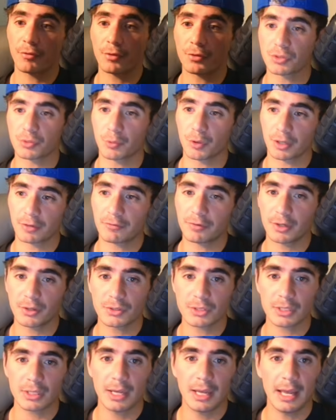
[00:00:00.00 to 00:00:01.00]
those
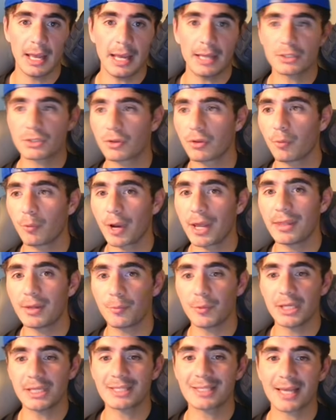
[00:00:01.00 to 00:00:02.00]
workflows. And so the way that
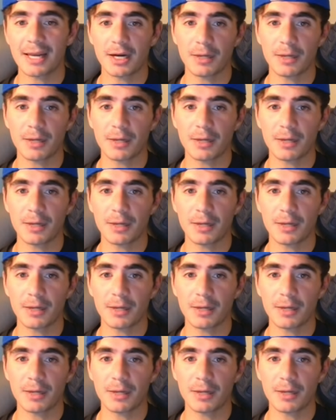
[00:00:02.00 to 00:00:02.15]
we set